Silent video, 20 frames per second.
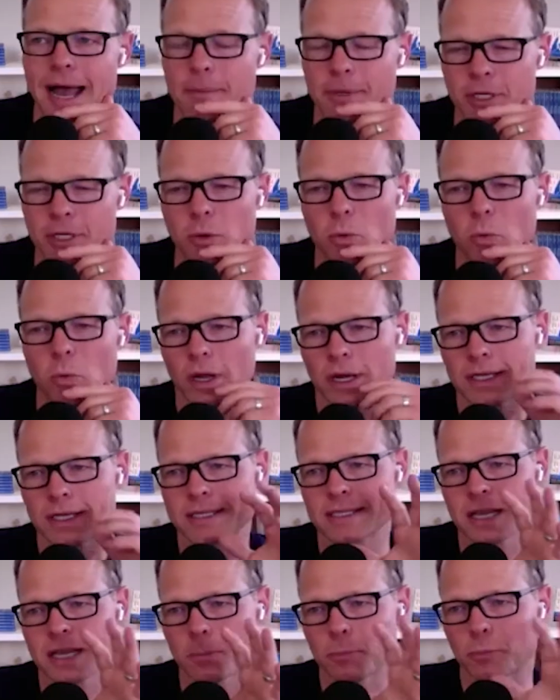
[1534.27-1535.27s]
mean, you want to
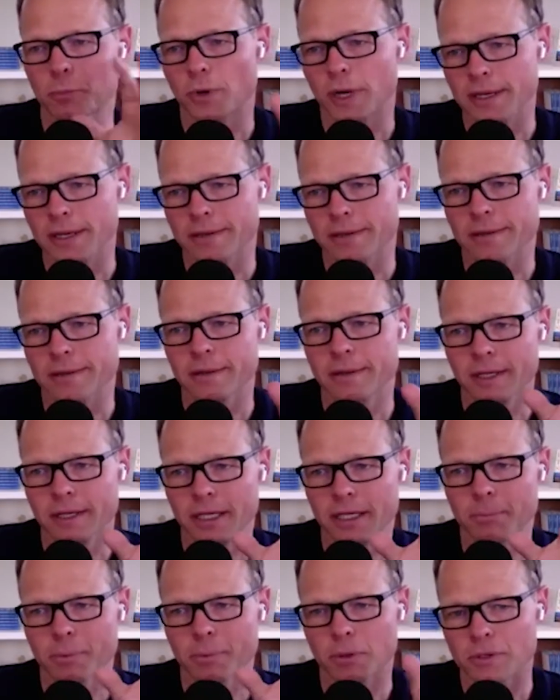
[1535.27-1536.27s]
separate
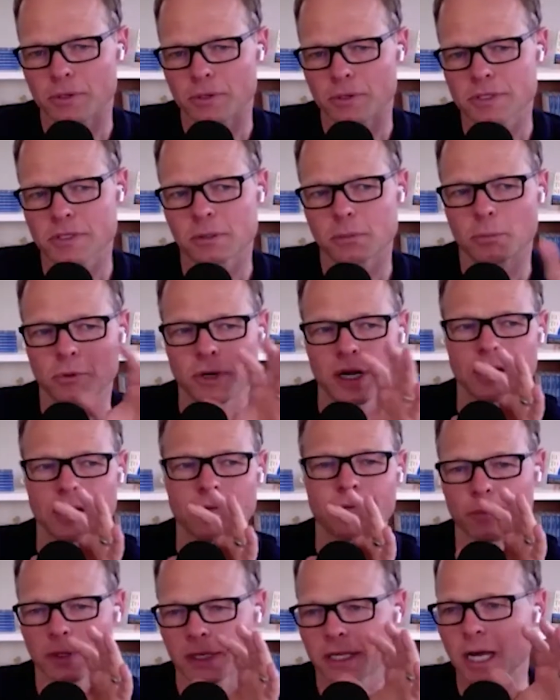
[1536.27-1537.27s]
the personal
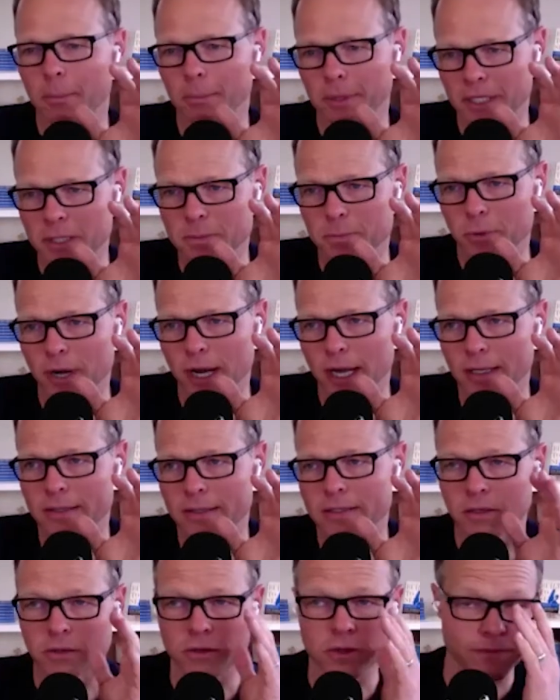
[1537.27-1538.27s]
brand from the company's brand.
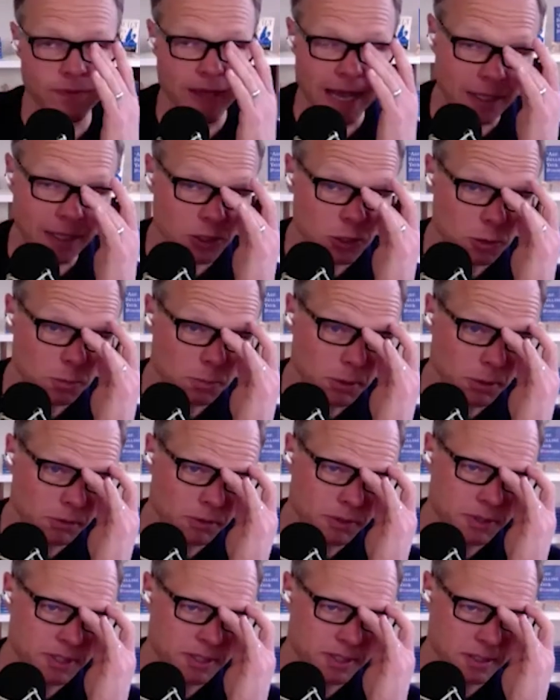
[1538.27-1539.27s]
So the value
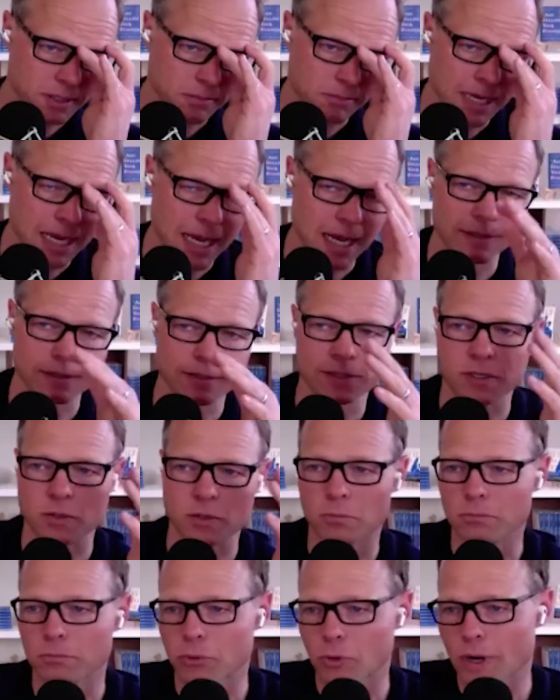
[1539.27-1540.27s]
builder system has its
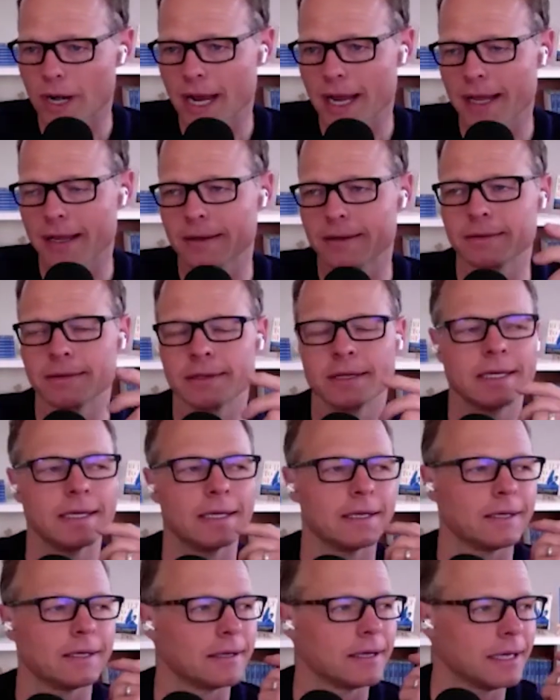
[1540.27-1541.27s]
own brand.
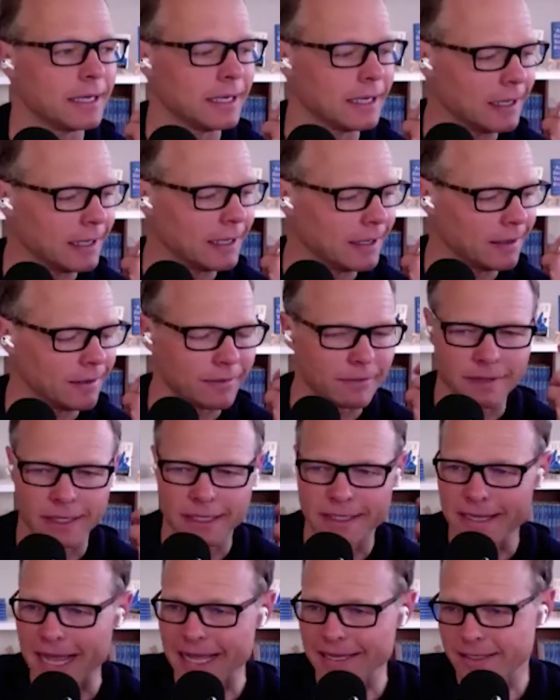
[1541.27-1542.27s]

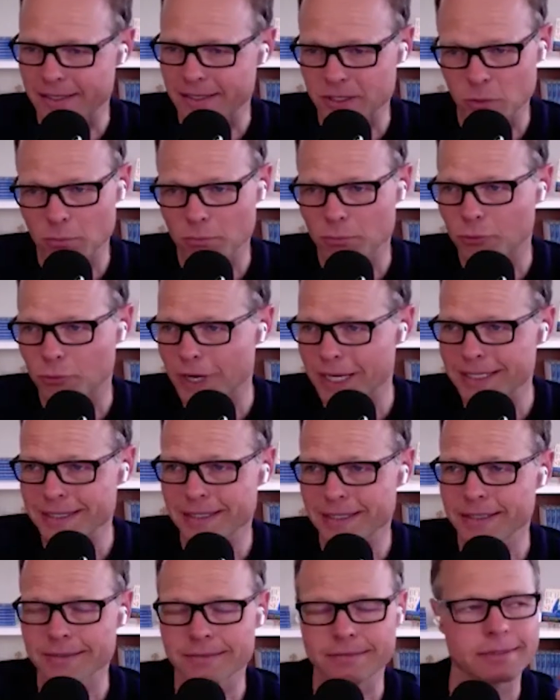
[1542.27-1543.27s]
It has its own
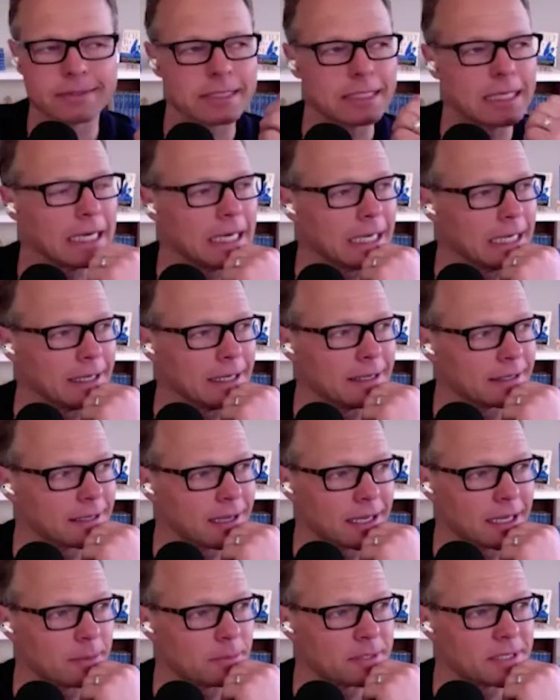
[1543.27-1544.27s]
president, a
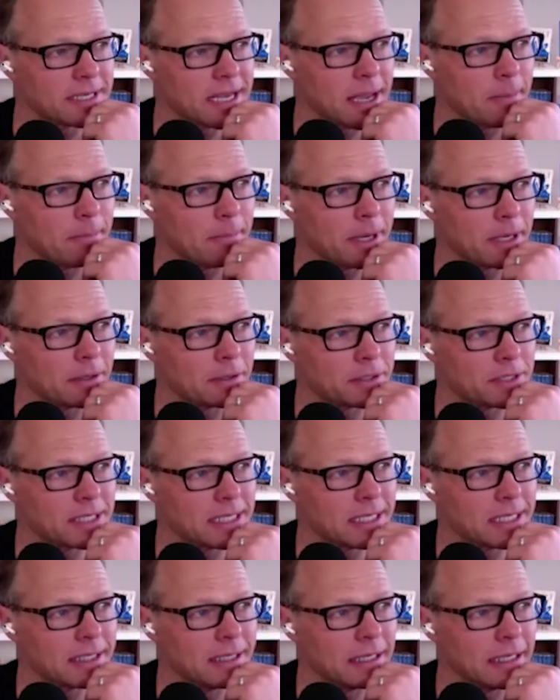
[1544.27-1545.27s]
guy named Sam
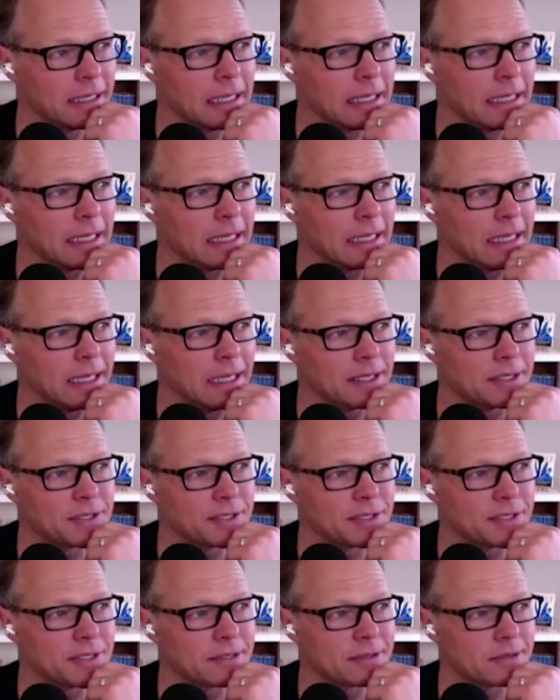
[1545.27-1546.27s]
Mendelson.
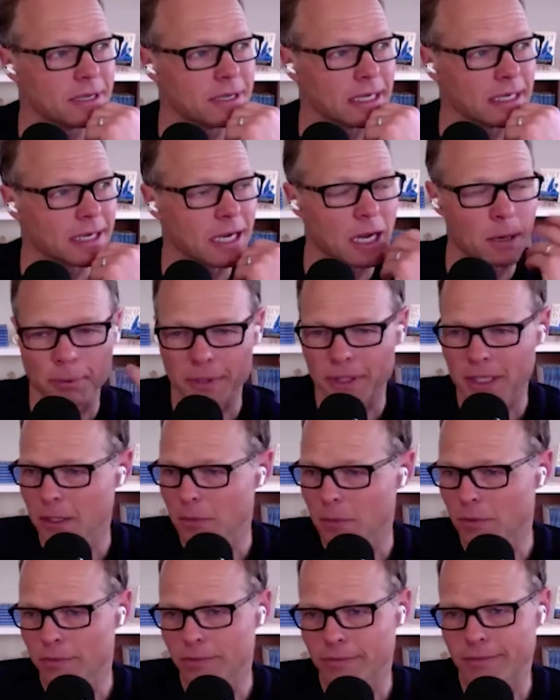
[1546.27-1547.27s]
It's a company
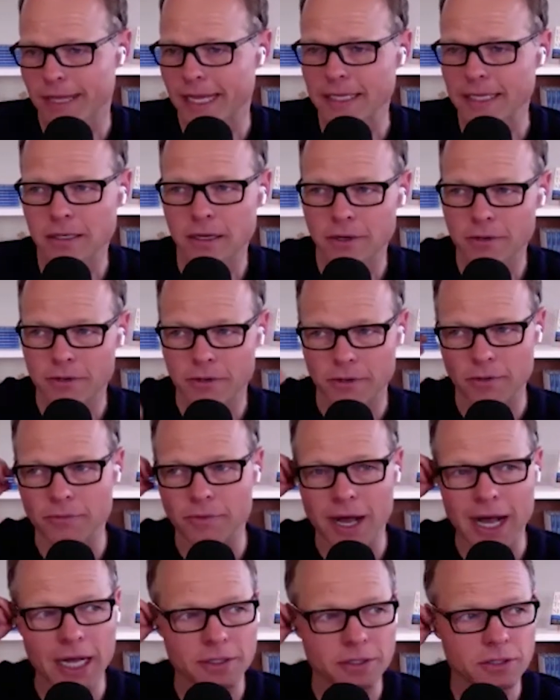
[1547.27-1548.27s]
with 800
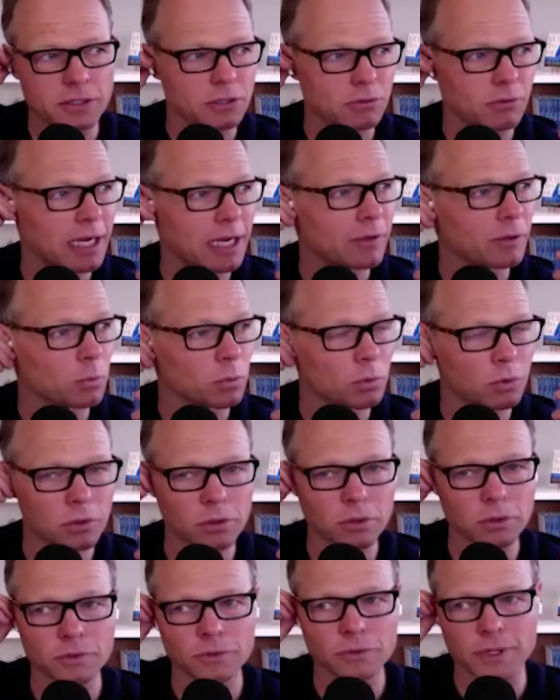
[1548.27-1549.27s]
advisors around the
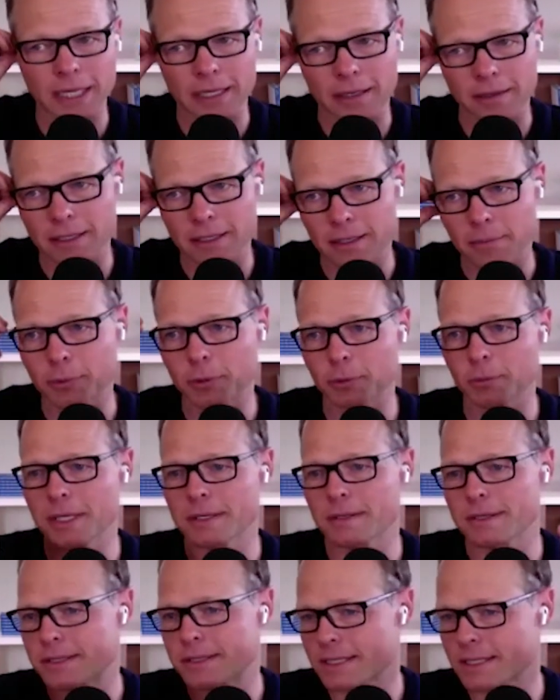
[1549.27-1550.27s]
world that
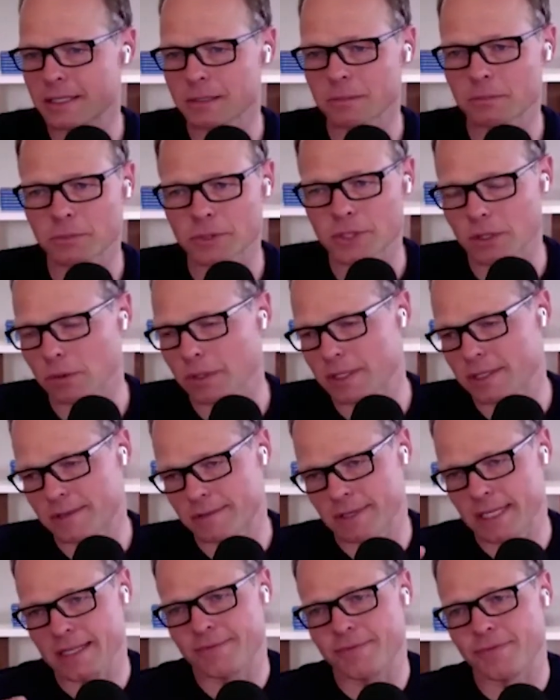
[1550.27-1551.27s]
implement the system. So
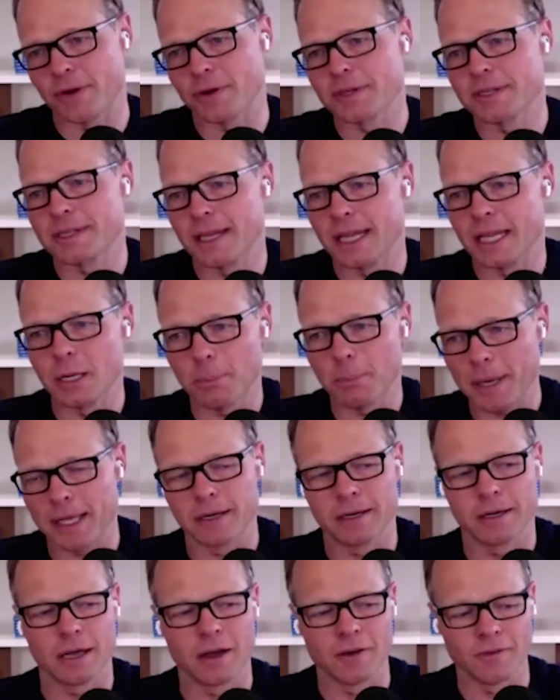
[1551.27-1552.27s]
it's very
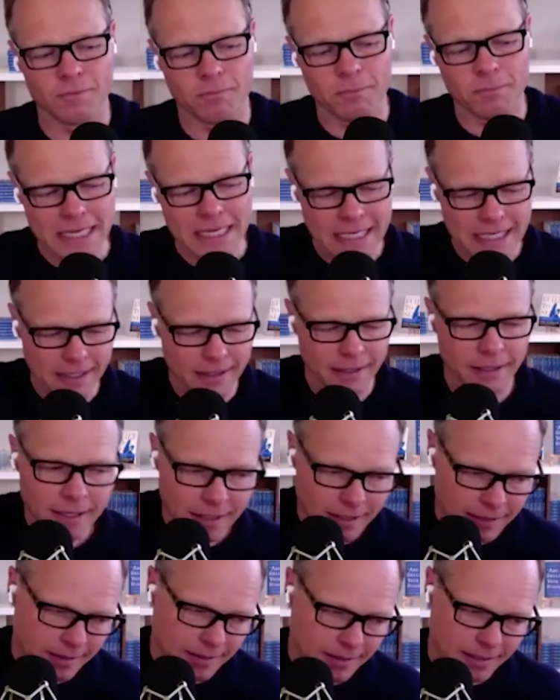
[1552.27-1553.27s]
independent of me,
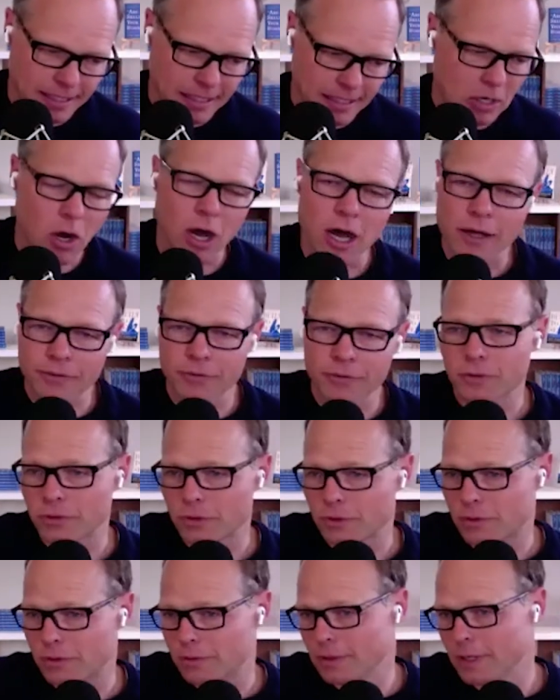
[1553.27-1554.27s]
an
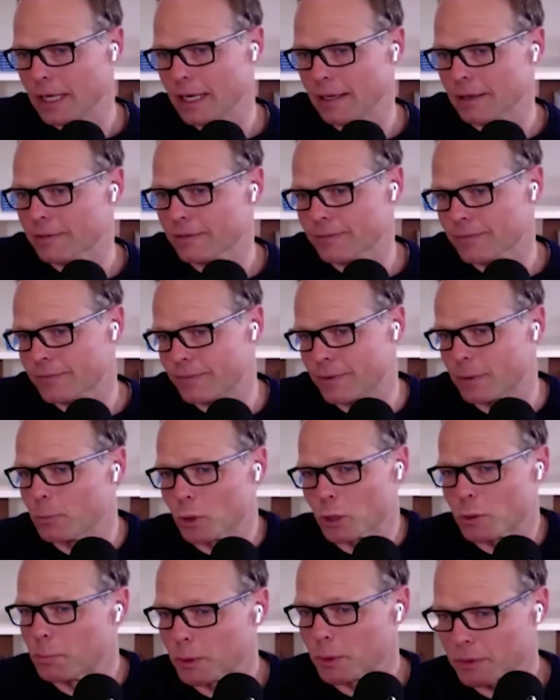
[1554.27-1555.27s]
author of the
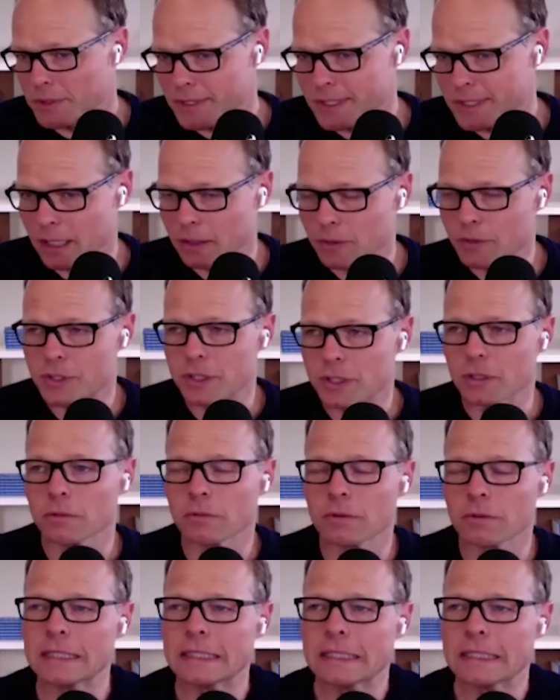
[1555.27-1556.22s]
book Built to Sell. So